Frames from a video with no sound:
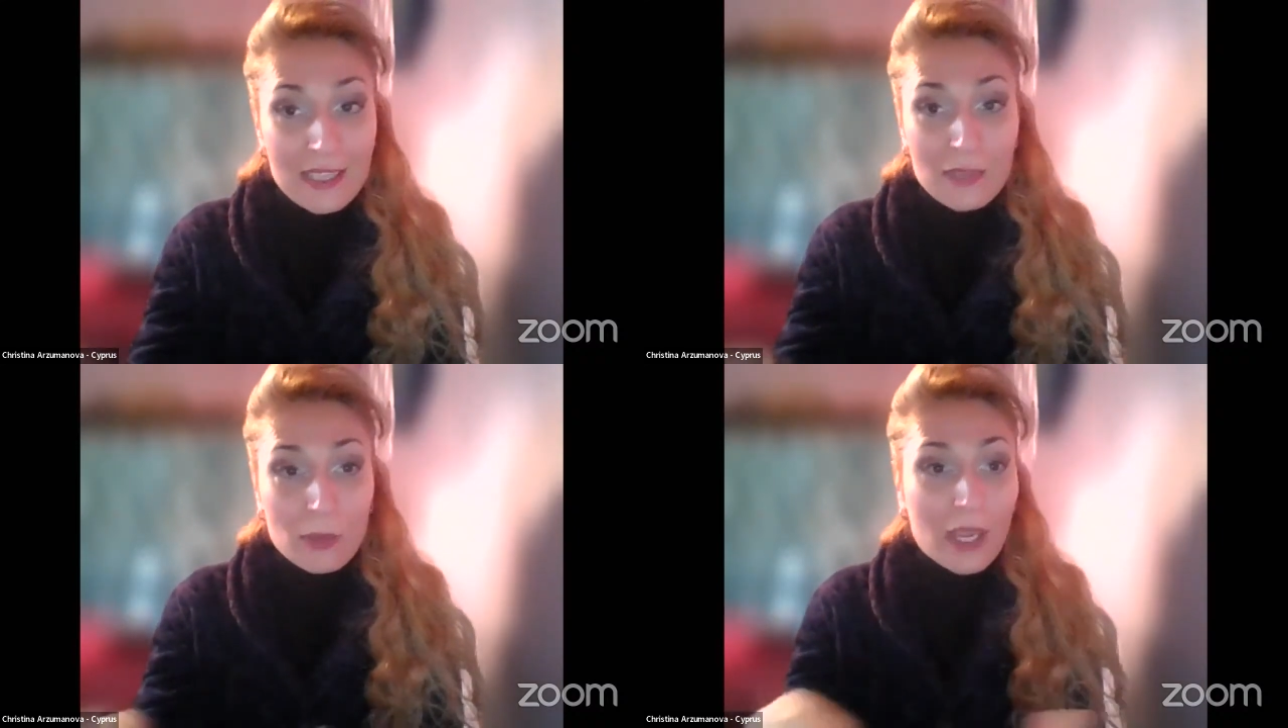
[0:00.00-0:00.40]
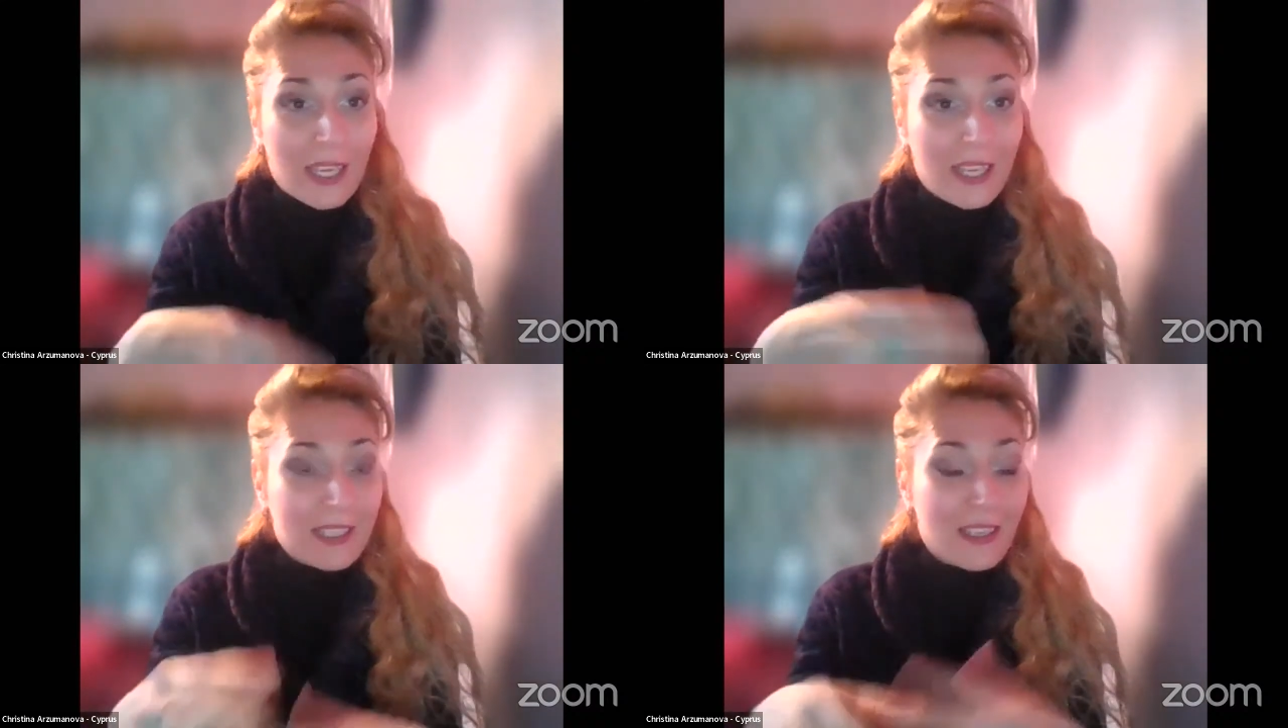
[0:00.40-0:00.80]
That's why I
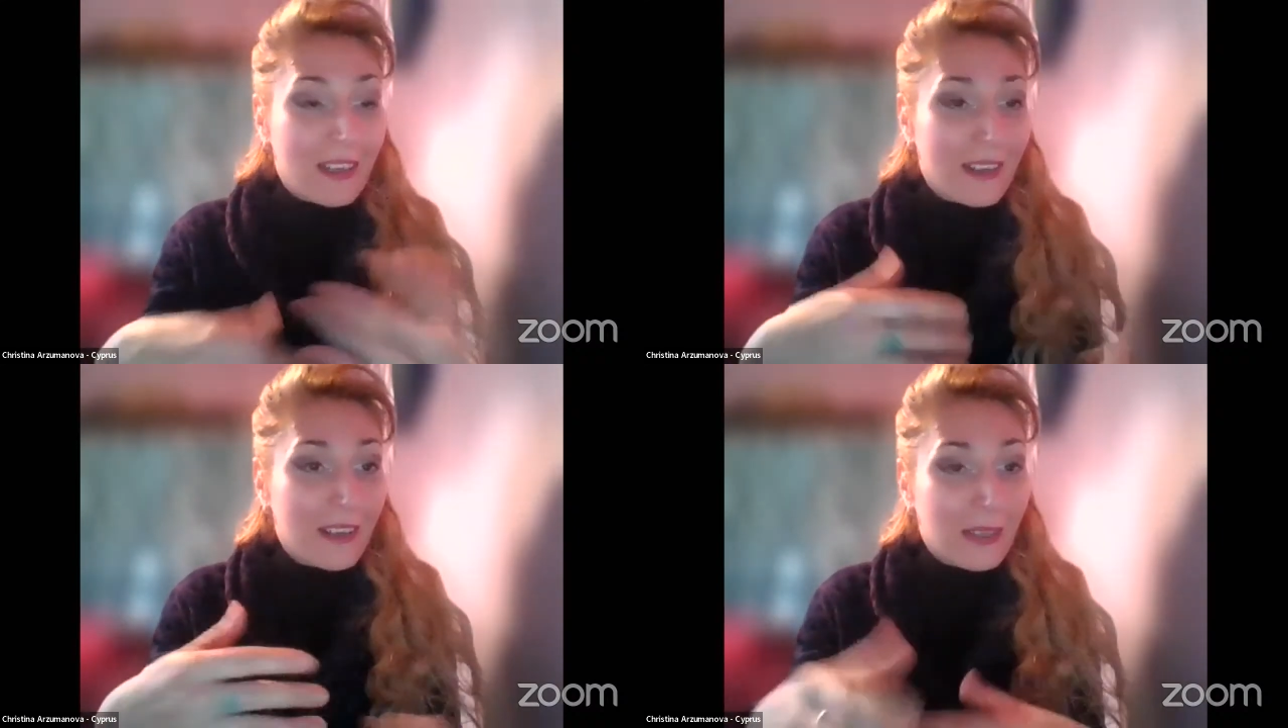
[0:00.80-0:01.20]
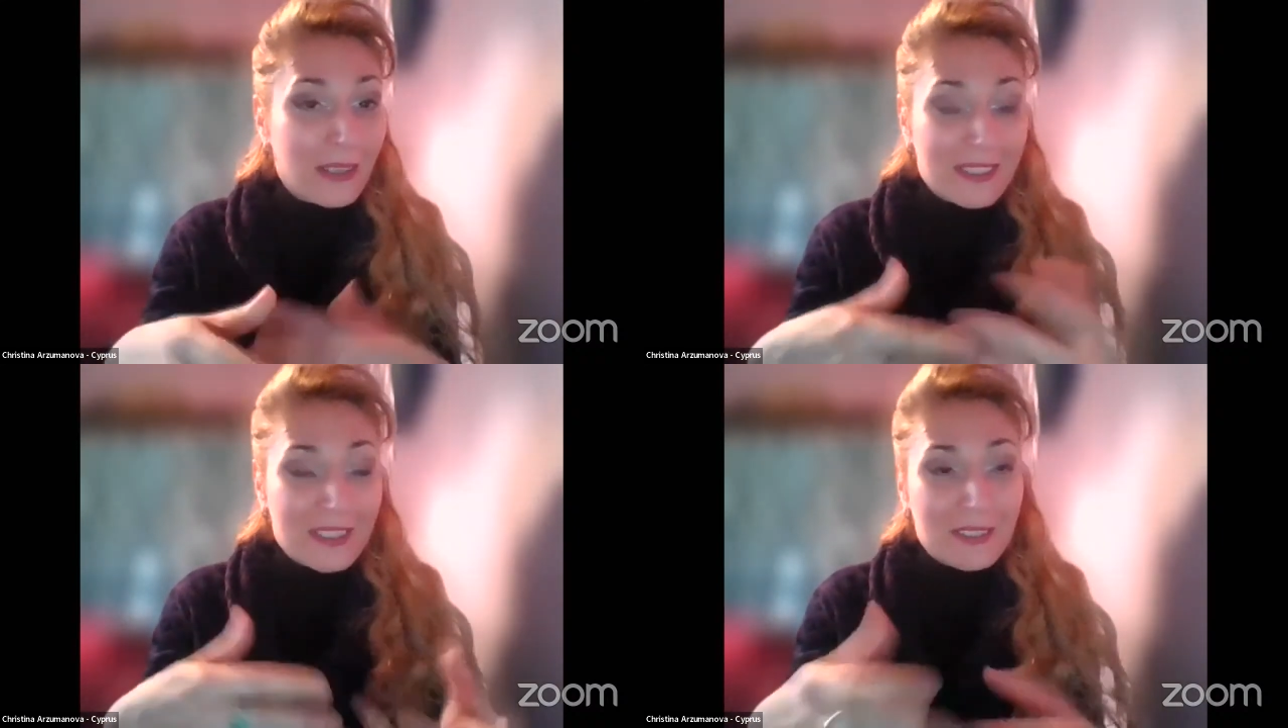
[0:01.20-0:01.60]
can
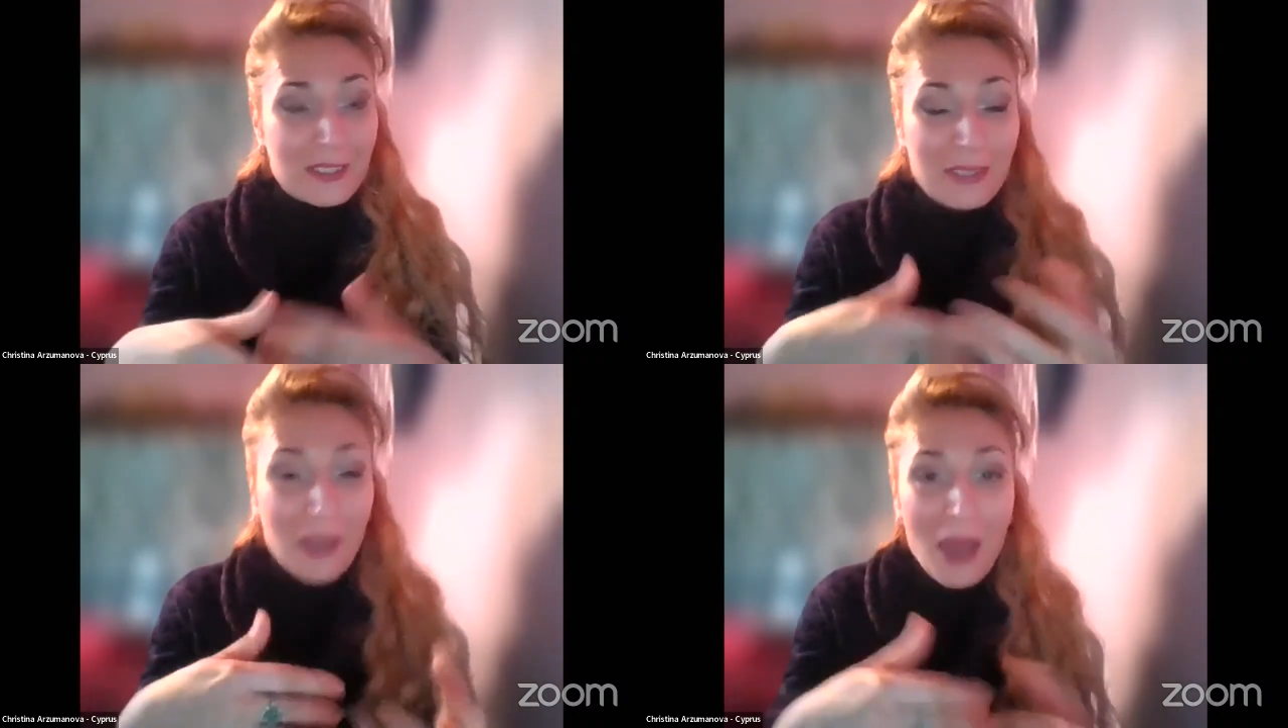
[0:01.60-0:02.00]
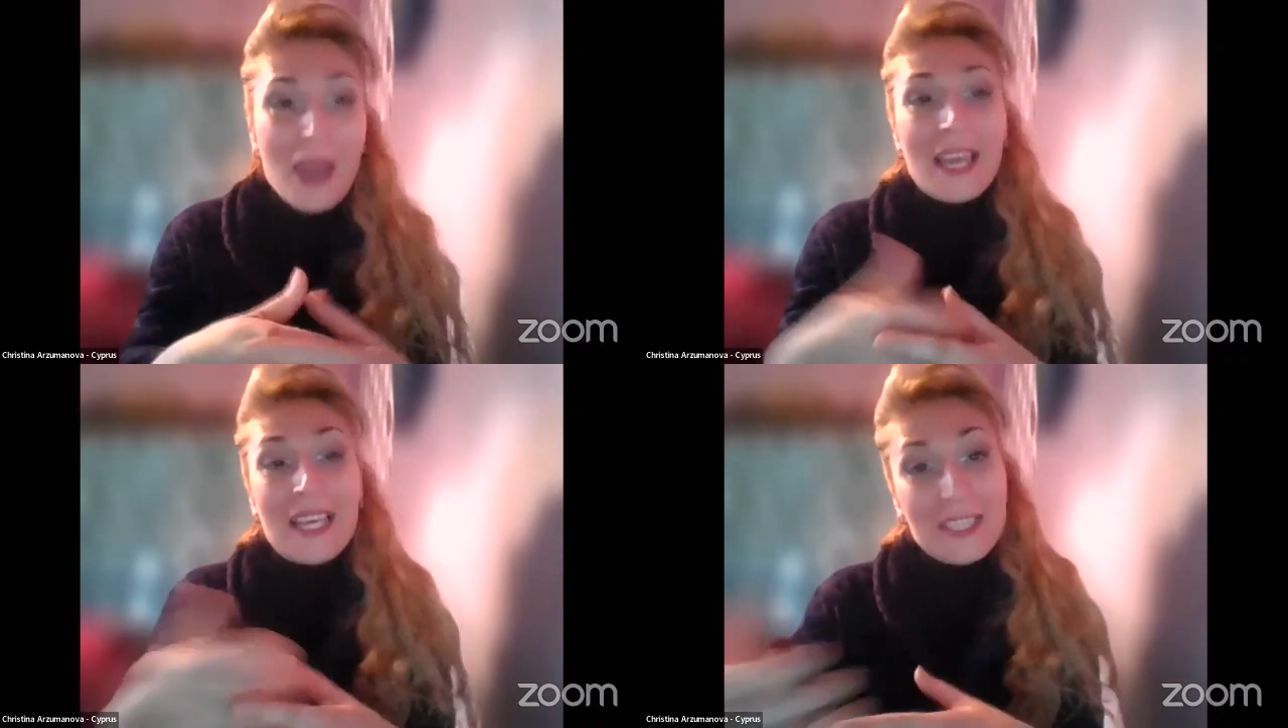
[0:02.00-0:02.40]

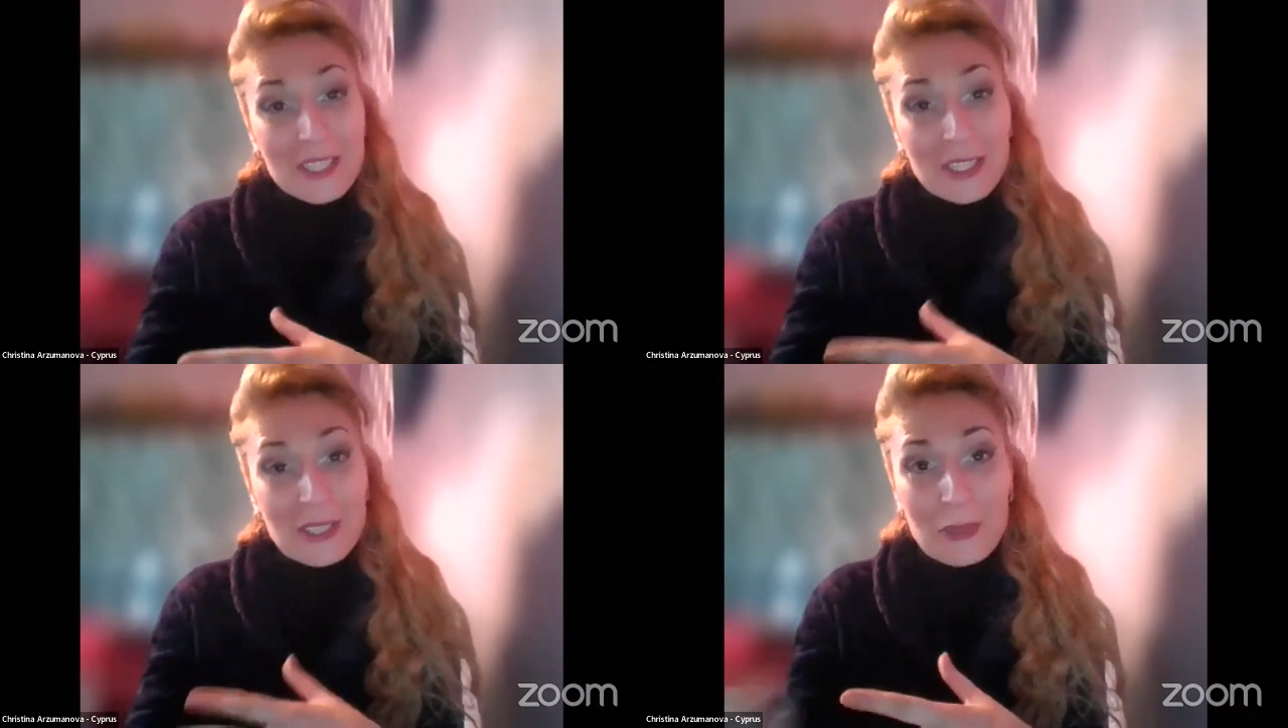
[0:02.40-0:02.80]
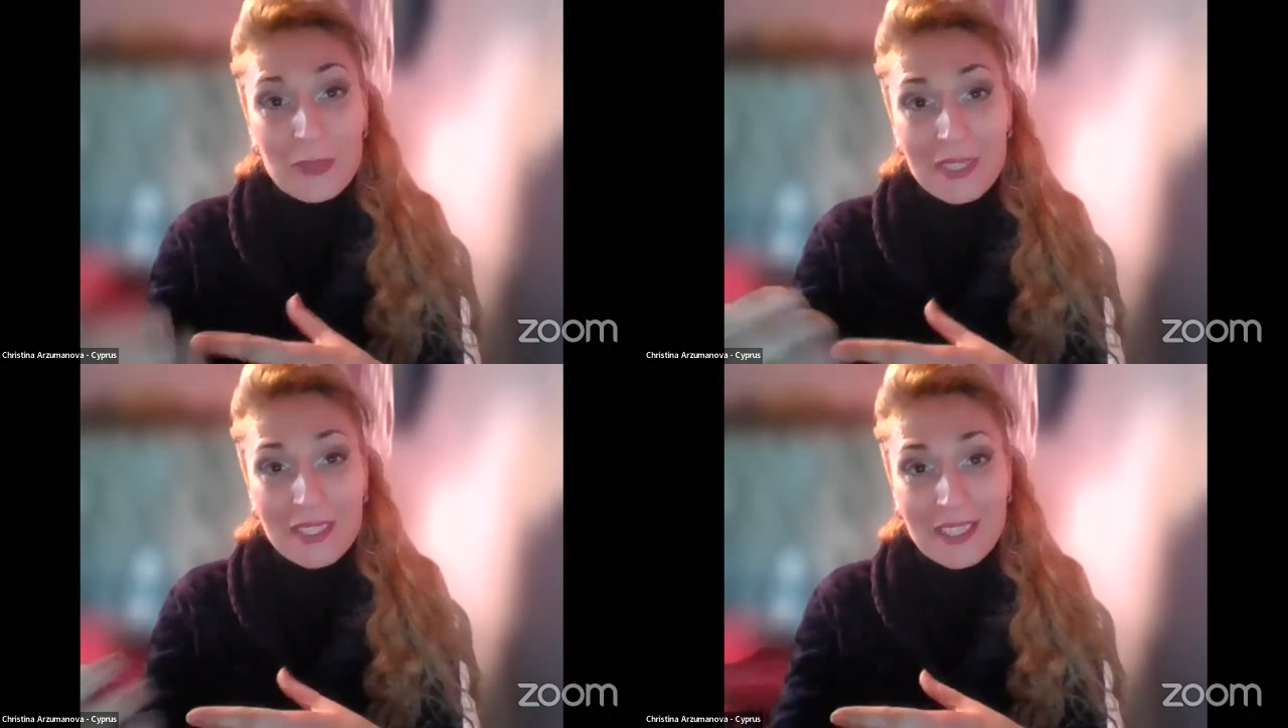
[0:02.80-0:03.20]
continue
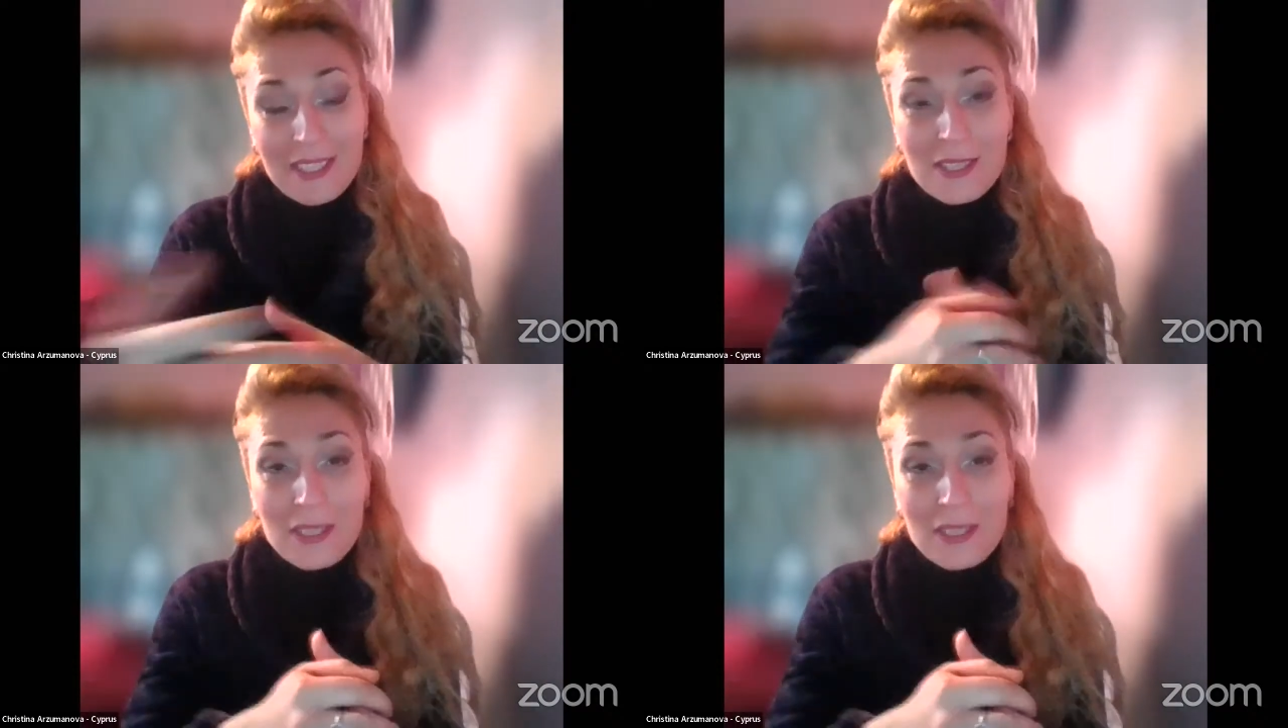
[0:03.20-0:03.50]
with this.